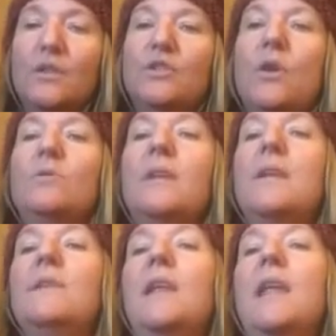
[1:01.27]
Don't
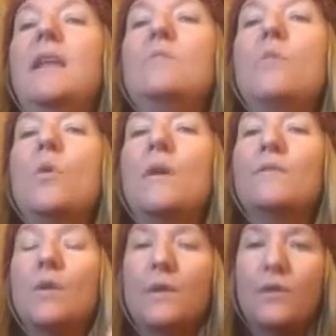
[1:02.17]
give it any more
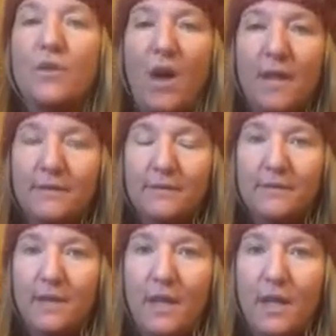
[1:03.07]
of your
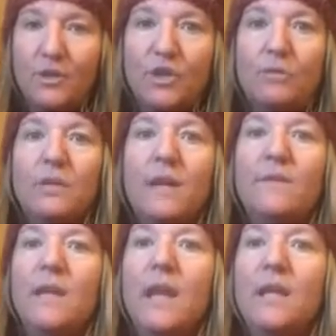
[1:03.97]
thoughts. Don't give
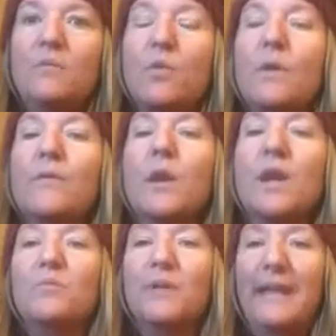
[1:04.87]
it any more of your
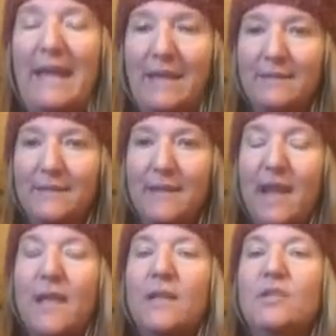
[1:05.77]
complaints.
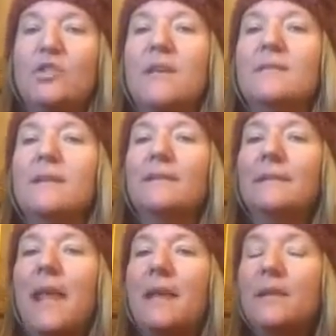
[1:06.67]
Just
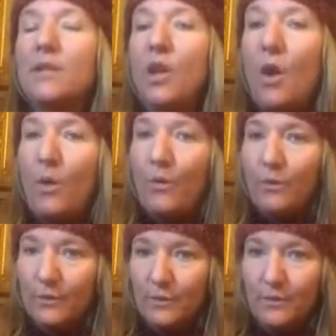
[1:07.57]
let it
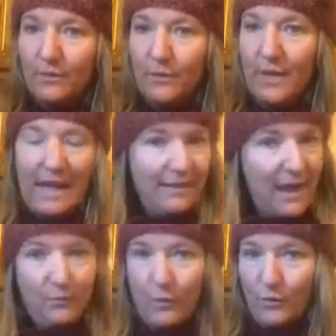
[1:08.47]
go, and
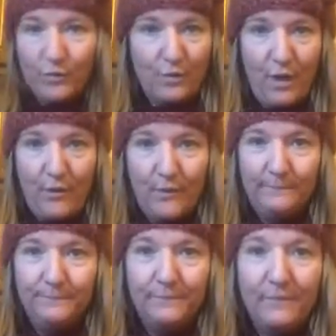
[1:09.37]
that won't grow.
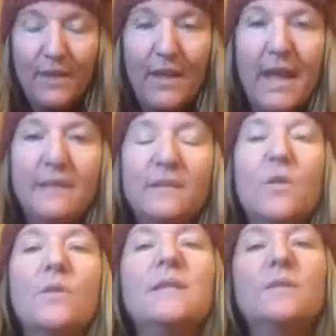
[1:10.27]
And
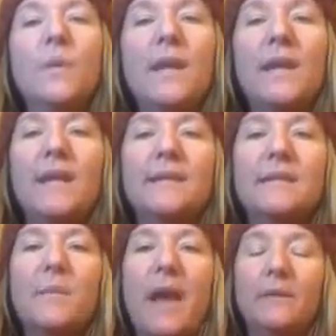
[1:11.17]
so this weekend is
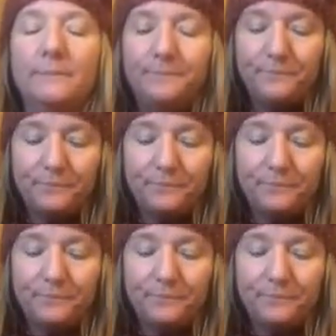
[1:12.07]
about